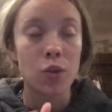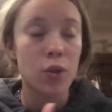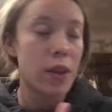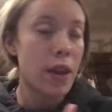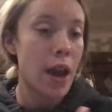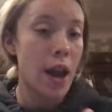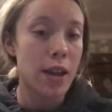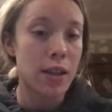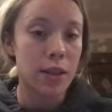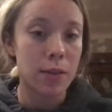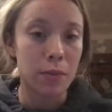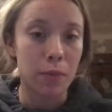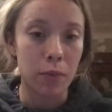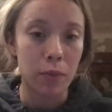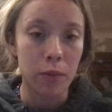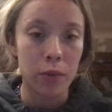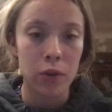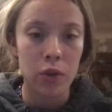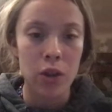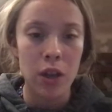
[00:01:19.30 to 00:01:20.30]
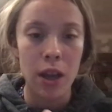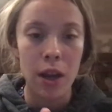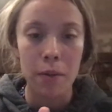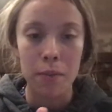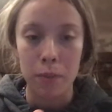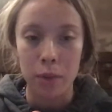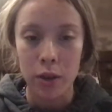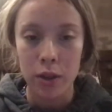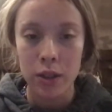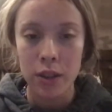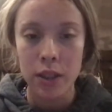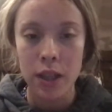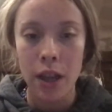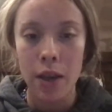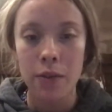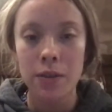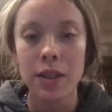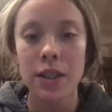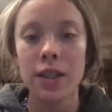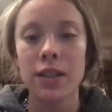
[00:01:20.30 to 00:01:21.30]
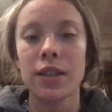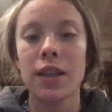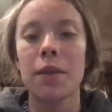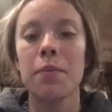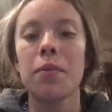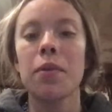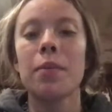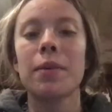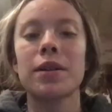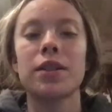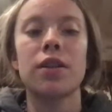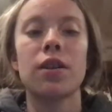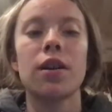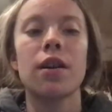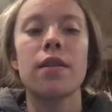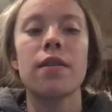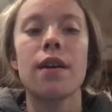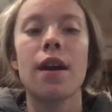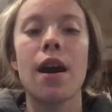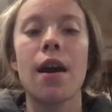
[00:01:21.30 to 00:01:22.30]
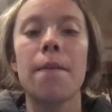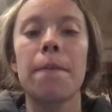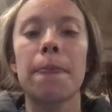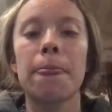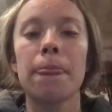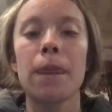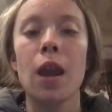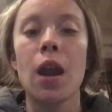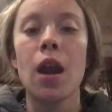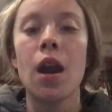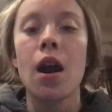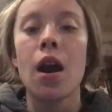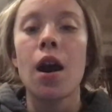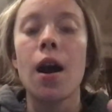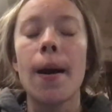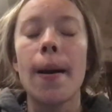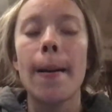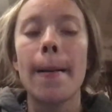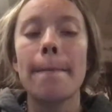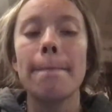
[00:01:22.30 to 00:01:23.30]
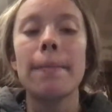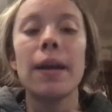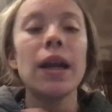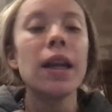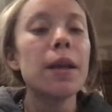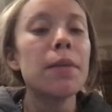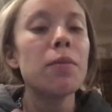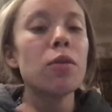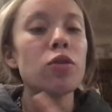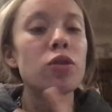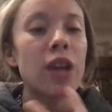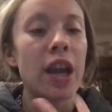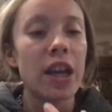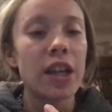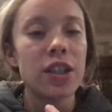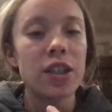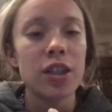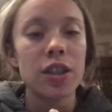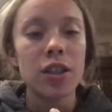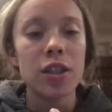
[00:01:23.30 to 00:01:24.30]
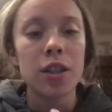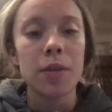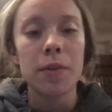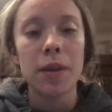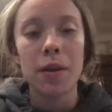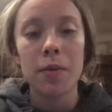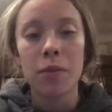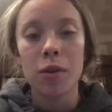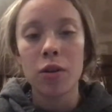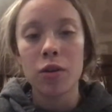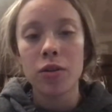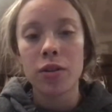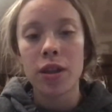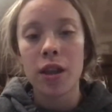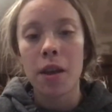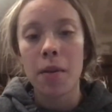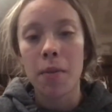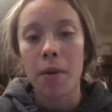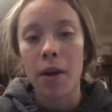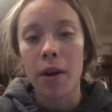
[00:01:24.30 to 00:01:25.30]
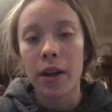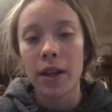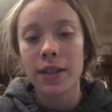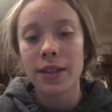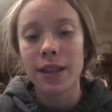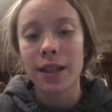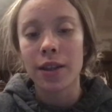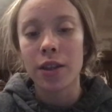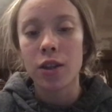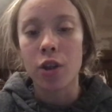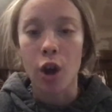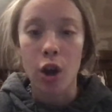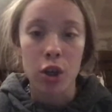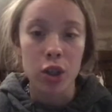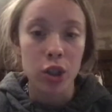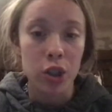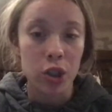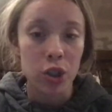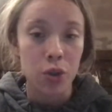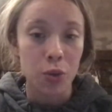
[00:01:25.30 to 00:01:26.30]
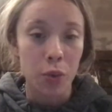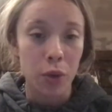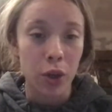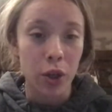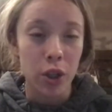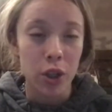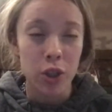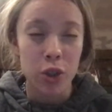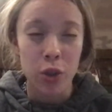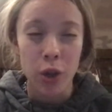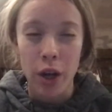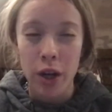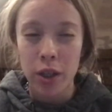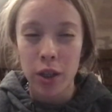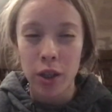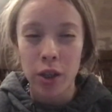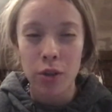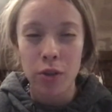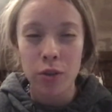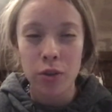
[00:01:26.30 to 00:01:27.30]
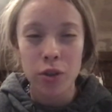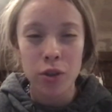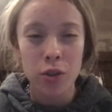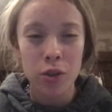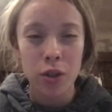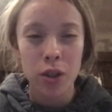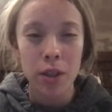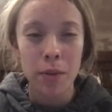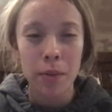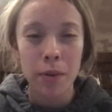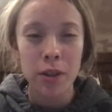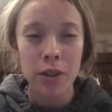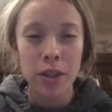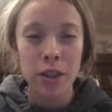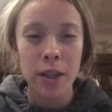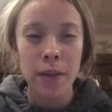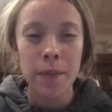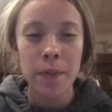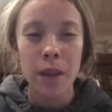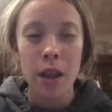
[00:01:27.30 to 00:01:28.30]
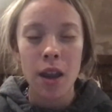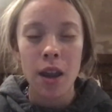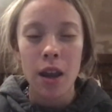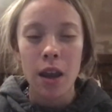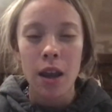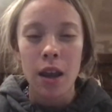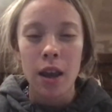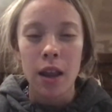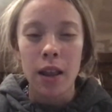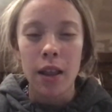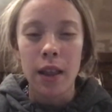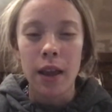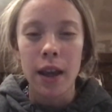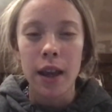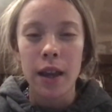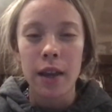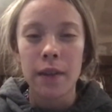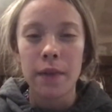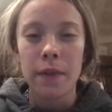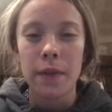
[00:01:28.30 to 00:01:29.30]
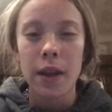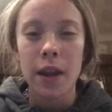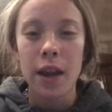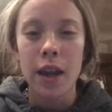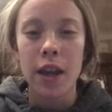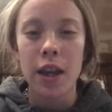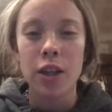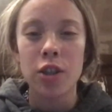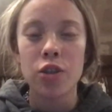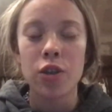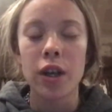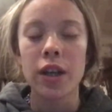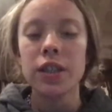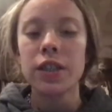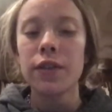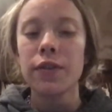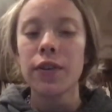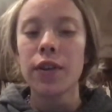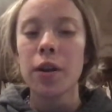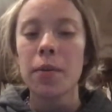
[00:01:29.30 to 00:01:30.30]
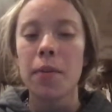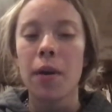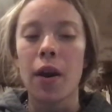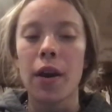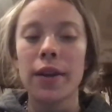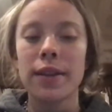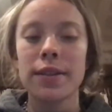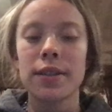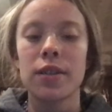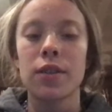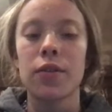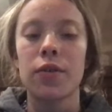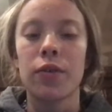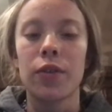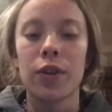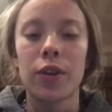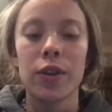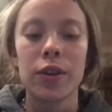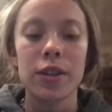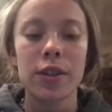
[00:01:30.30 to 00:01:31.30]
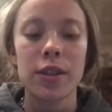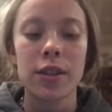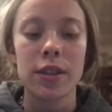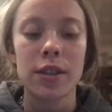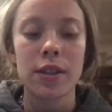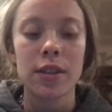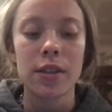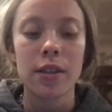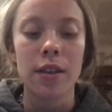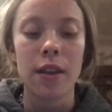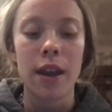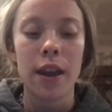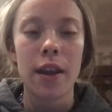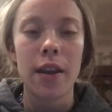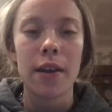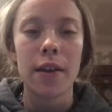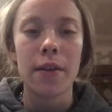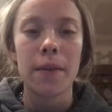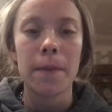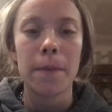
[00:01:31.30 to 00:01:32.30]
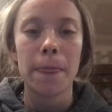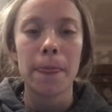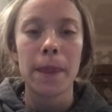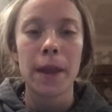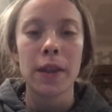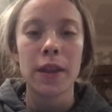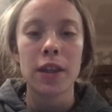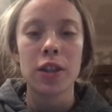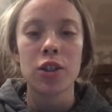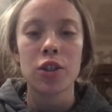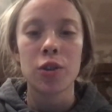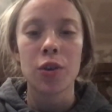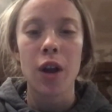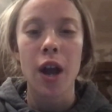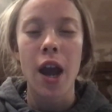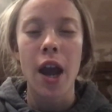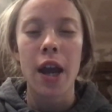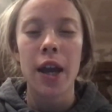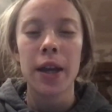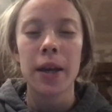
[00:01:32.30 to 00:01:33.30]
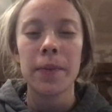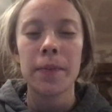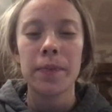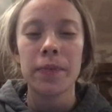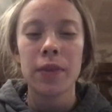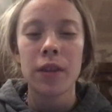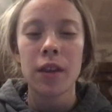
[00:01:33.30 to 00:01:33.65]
has he had MRSA. It was an example of bacteria that made a mutation to be immune to the antibiotics that the doctors were trying to use to treat the MRSA. Like, they tried different antibiotics in the first, that they tried.